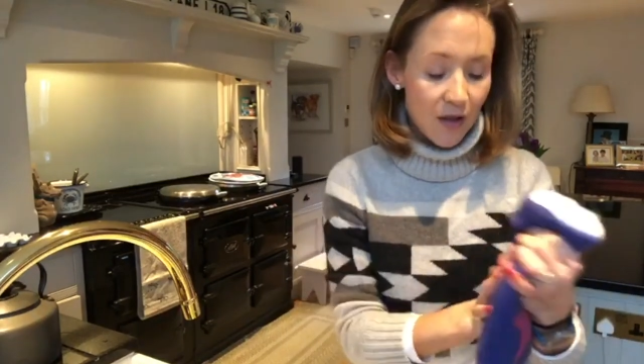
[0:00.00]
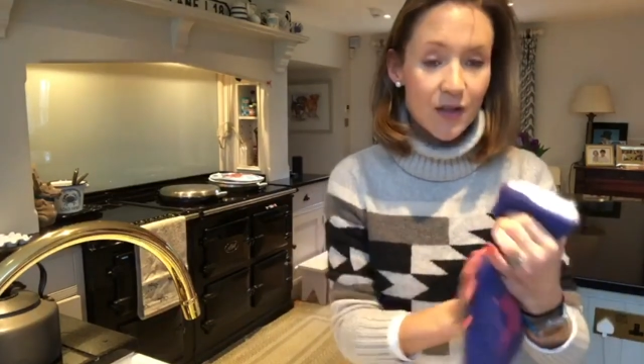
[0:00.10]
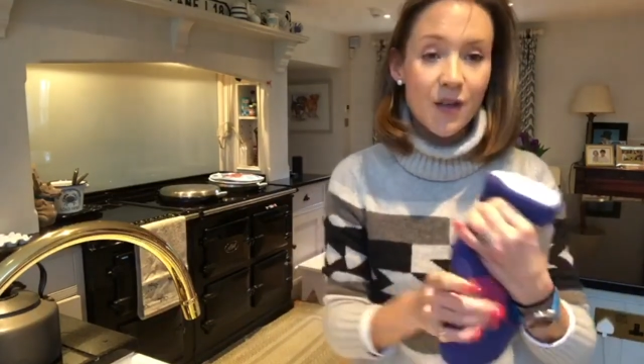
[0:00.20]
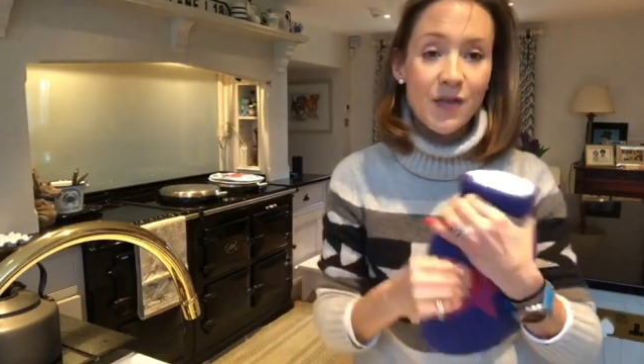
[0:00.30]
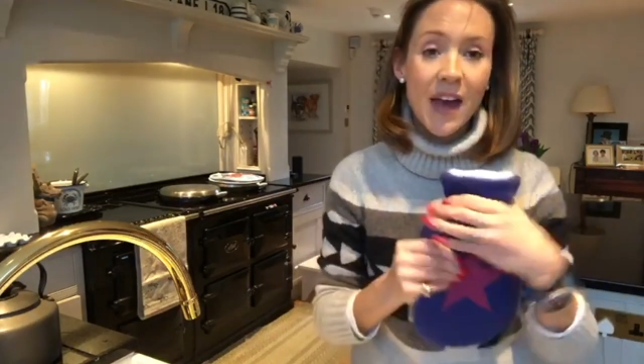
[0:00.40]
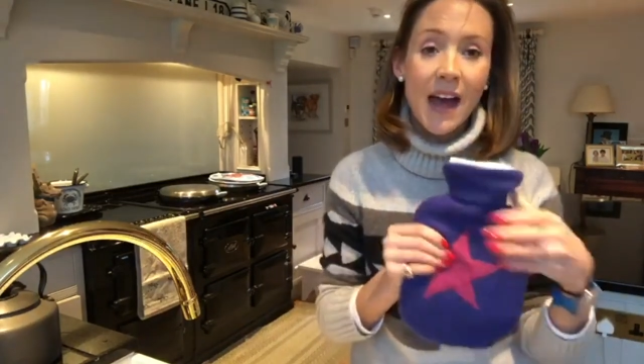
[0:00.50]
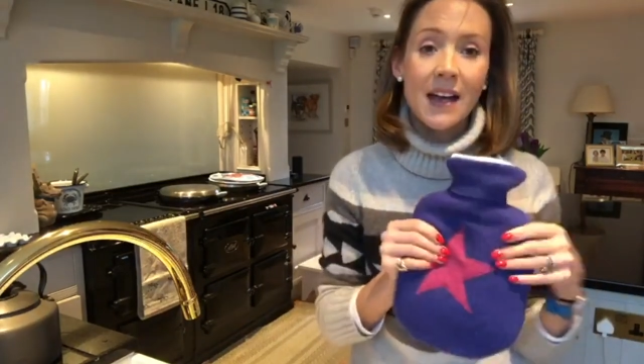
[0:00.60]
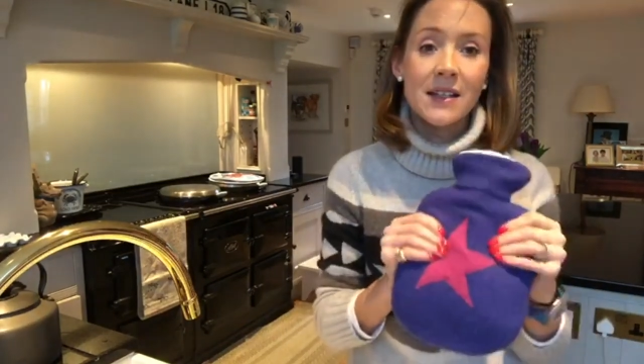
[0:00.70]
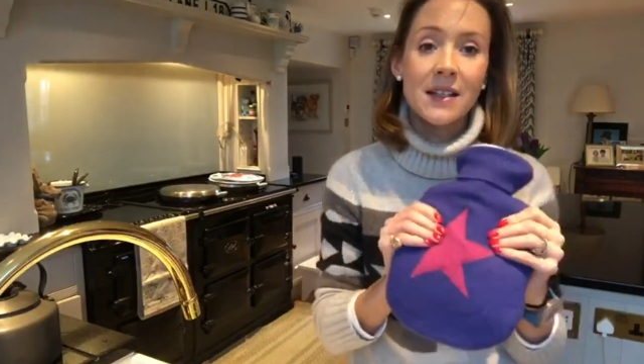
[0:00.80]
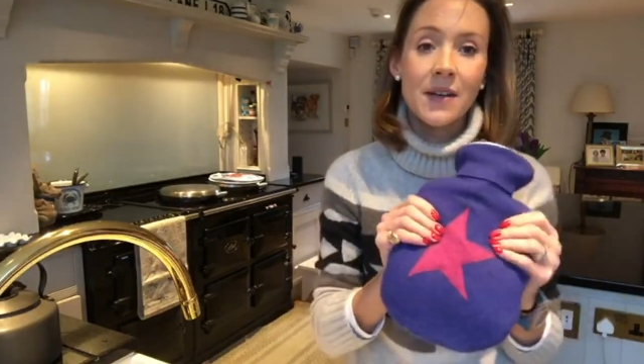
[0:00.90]
So
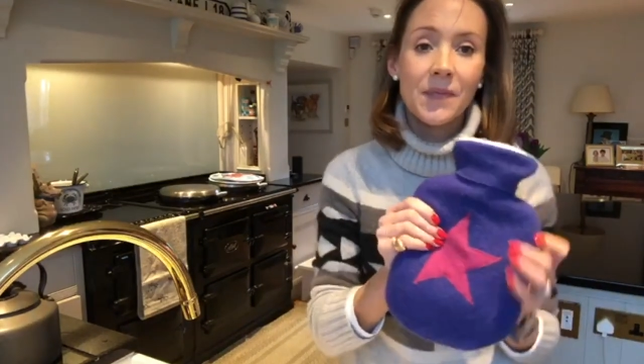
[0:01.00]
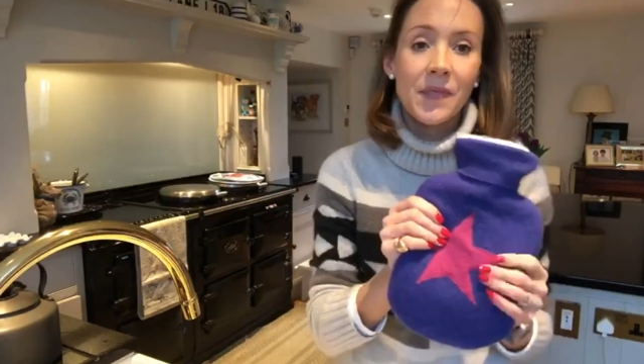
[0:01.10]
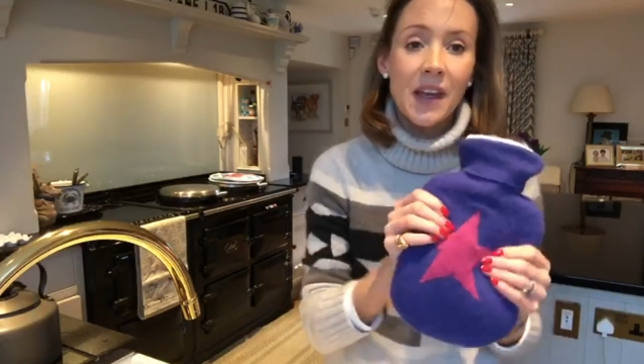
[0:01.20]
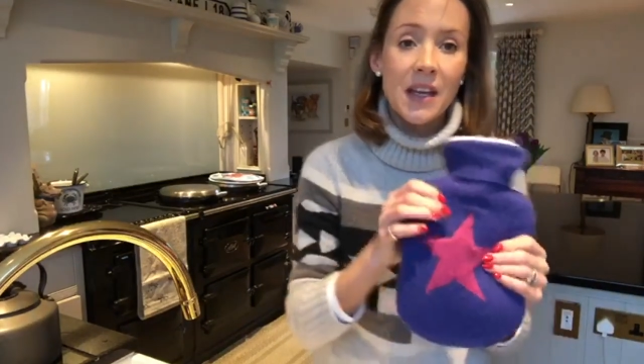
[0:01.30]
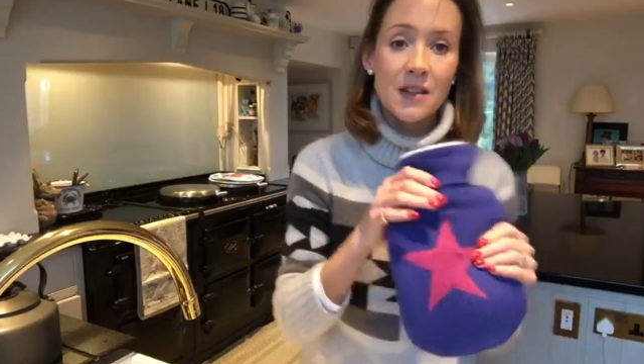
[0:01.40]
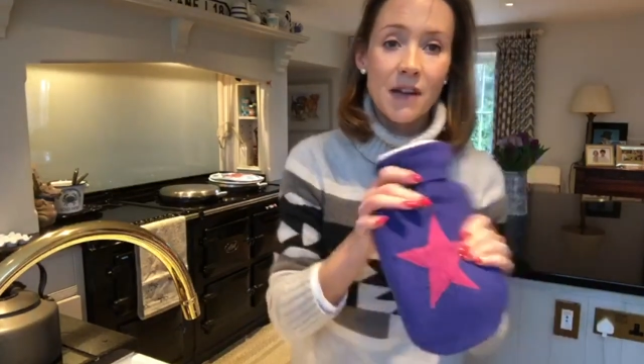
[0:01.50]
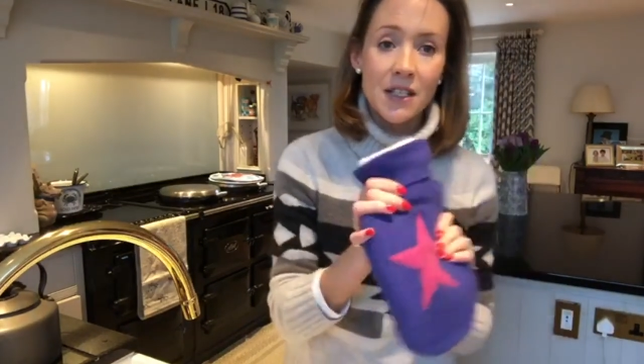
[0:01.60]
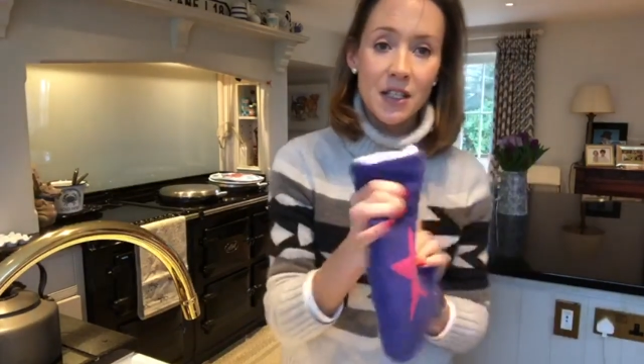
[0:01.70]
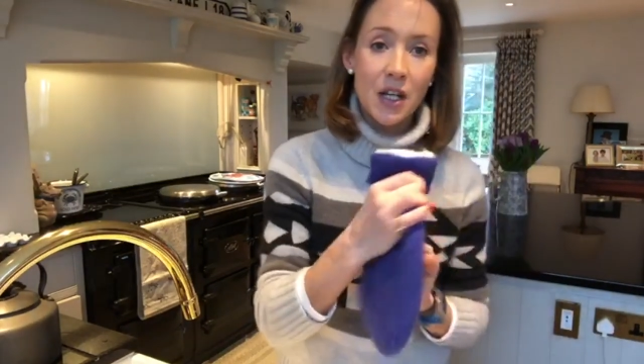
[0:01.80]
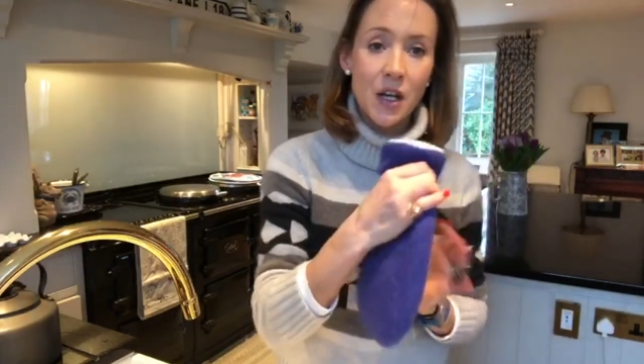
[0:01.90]
that is
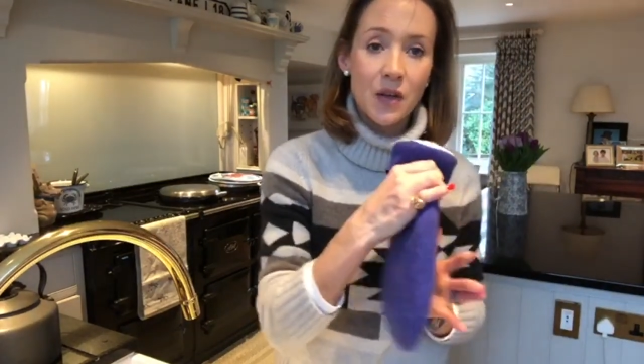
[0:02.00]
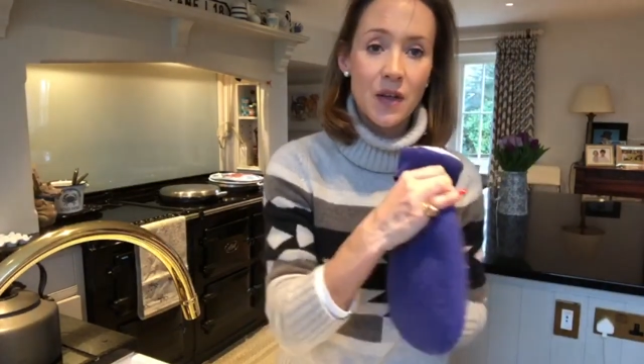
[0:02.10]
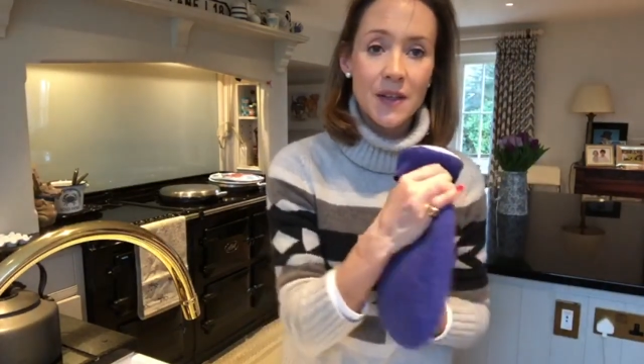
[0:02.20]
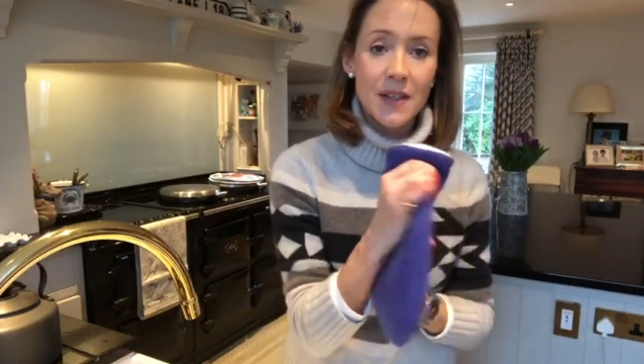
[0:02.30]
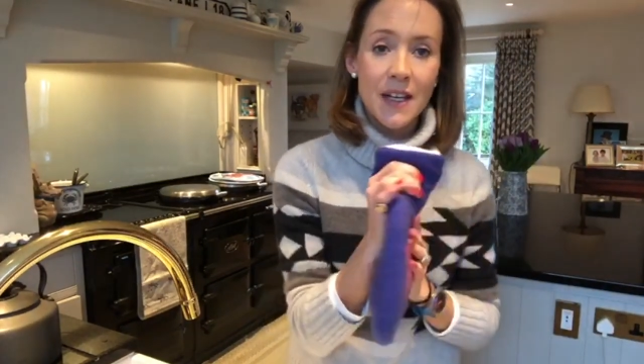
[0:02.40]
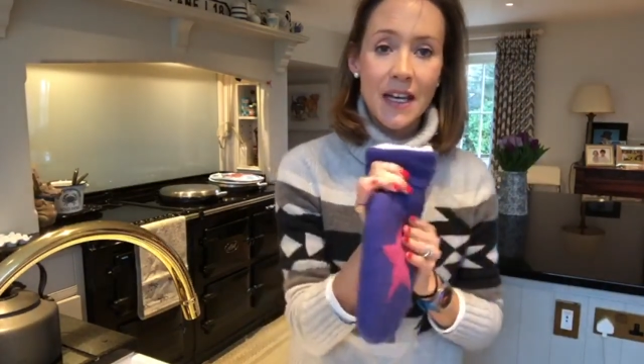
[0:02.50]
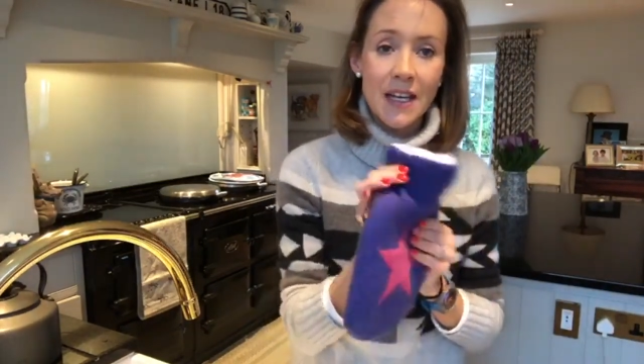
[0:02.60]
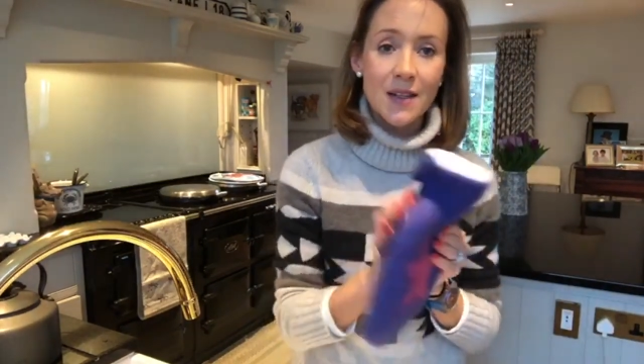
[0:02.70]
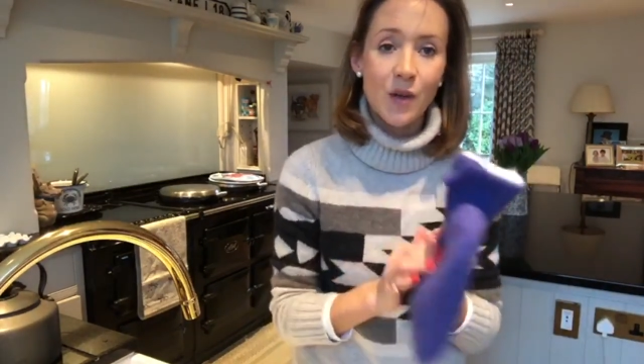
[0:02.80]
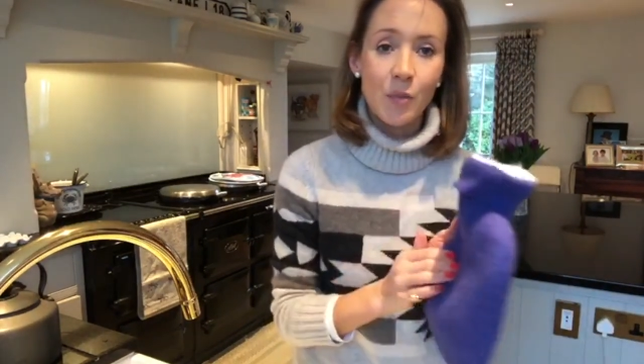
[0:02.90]
ready to go. You can see
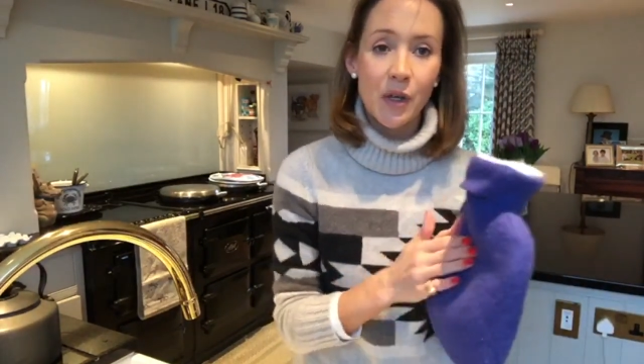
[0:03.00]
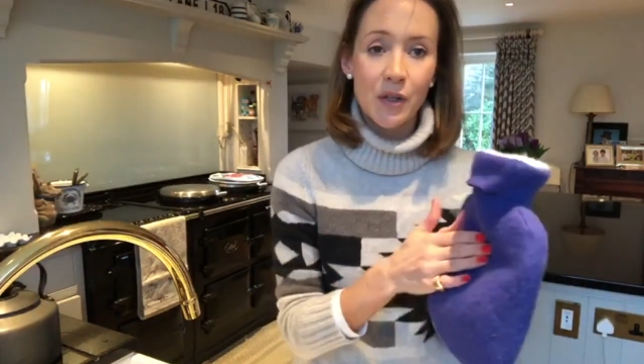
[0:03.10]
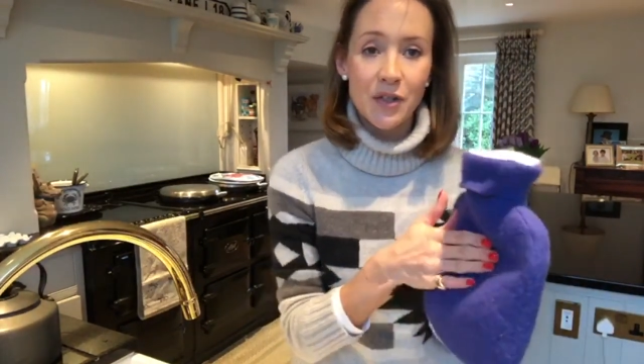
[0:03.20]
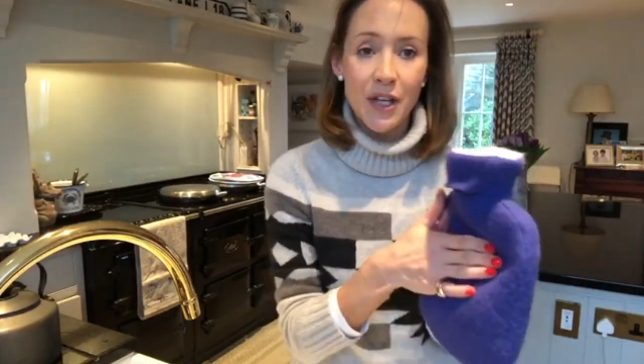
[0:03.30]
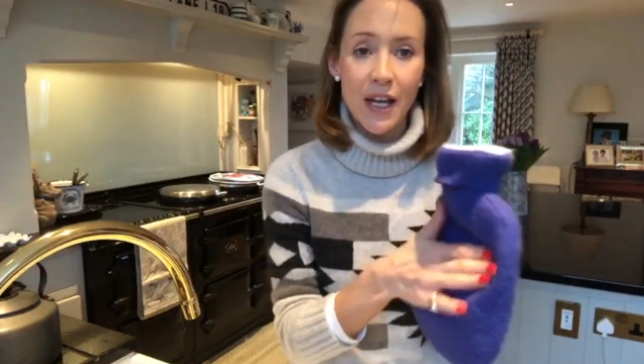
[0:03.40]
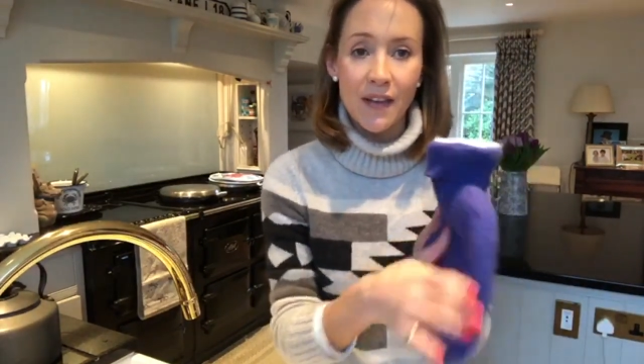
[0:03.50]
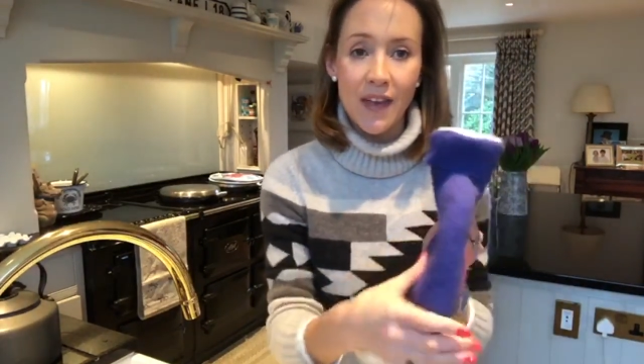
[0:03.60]
it's not bulging.